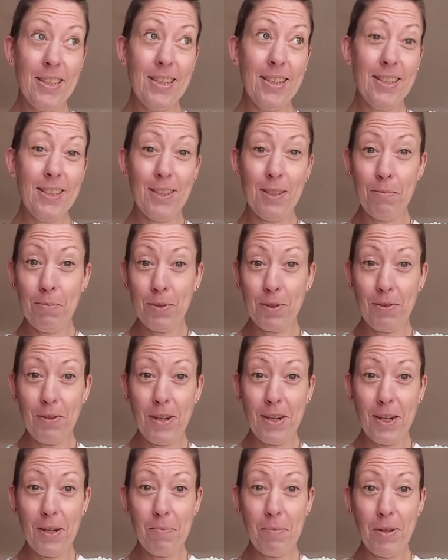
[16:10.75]
did
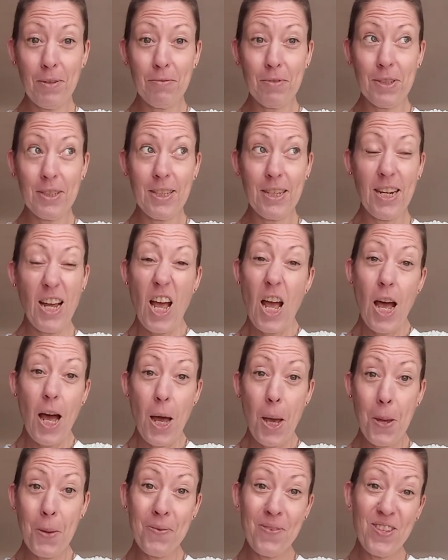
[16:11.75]
subscribe after I said,
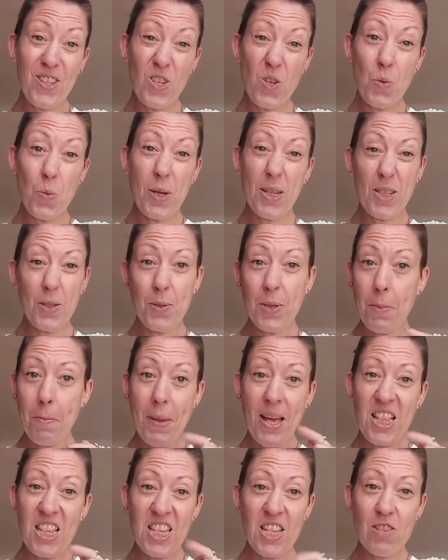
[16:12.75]
if you do want to
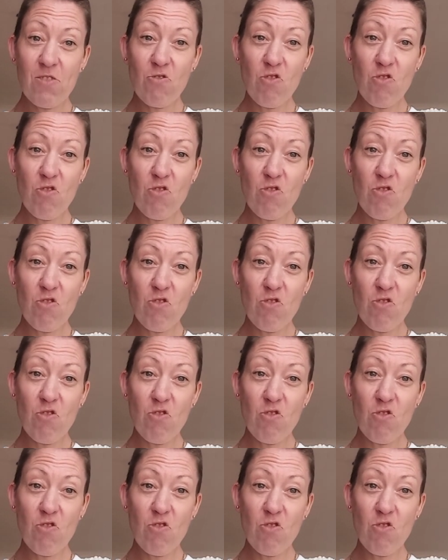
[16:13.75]
know.